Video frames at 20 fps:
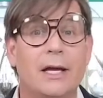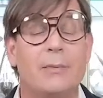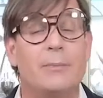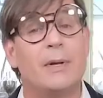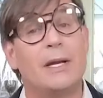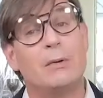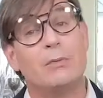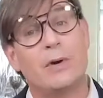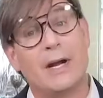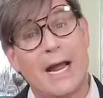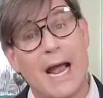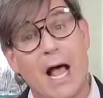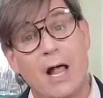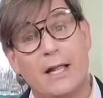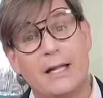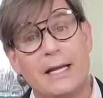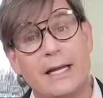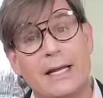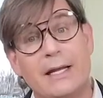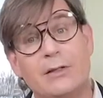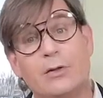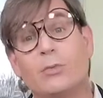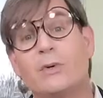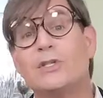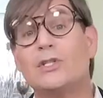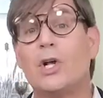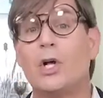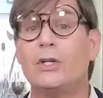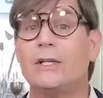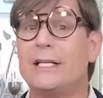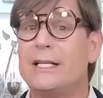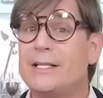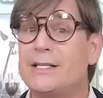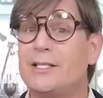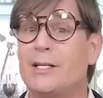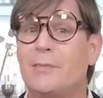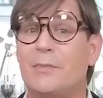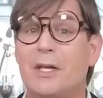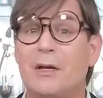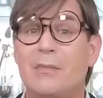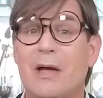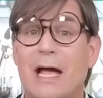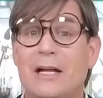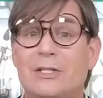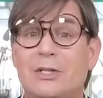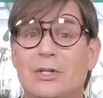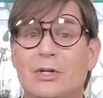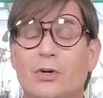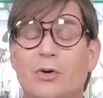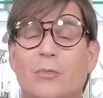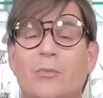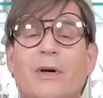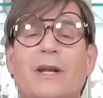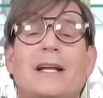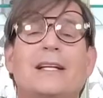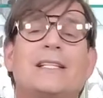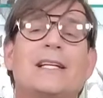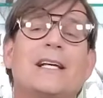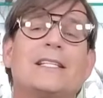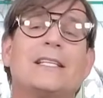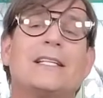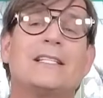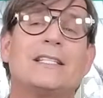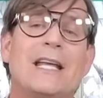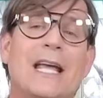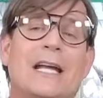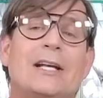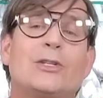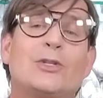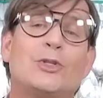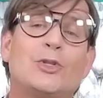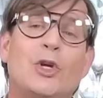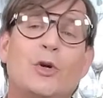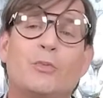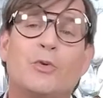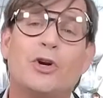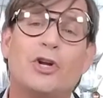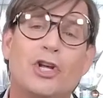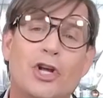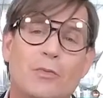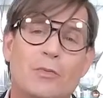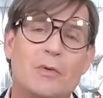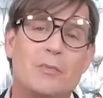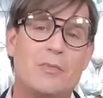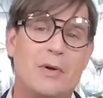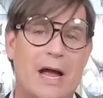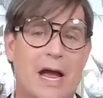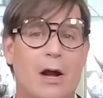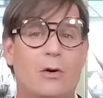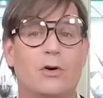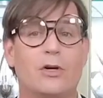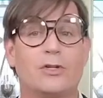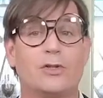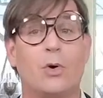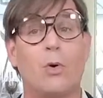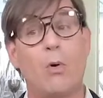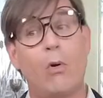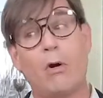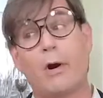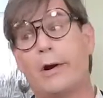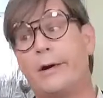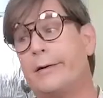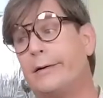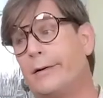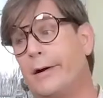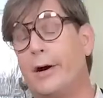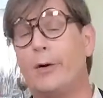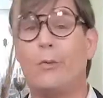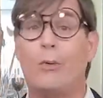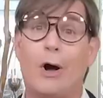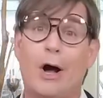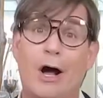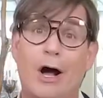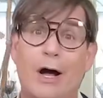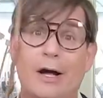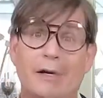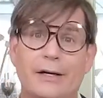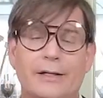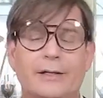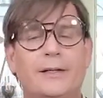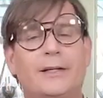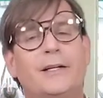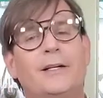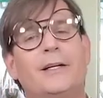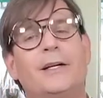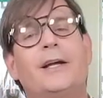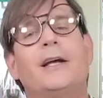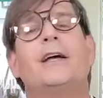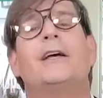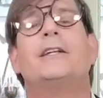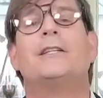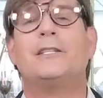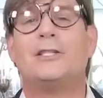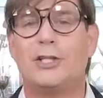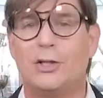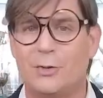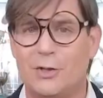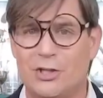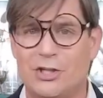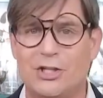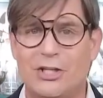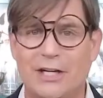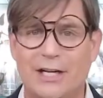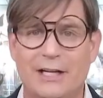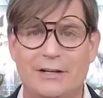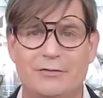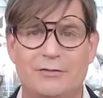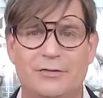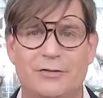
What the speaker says: But in reality, the result is something magical, but it doesn't take superhuman powers or a wand to achieve.